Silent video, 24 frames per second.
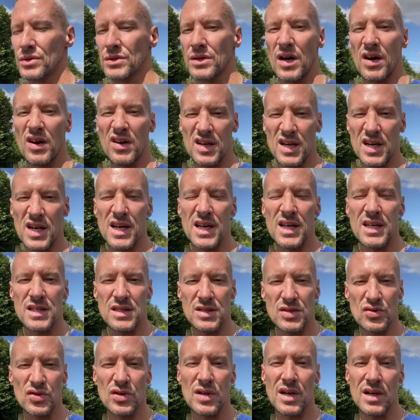Garden is
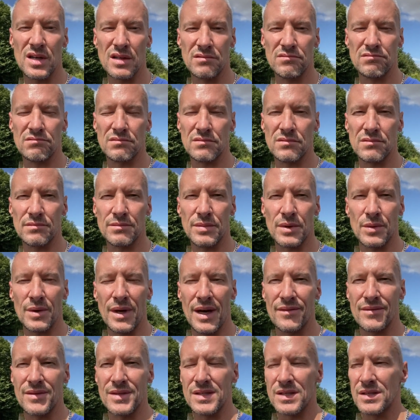struggling, but we're
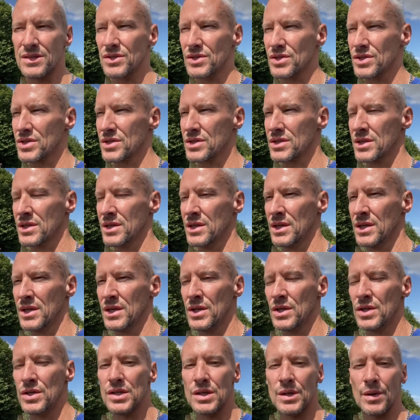having to just
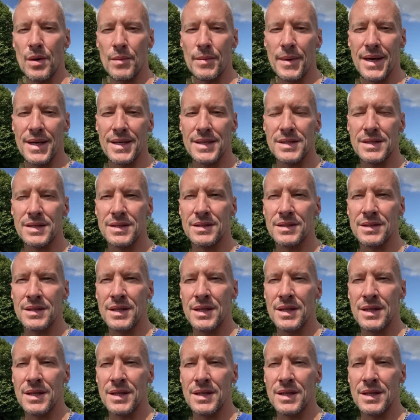do our best.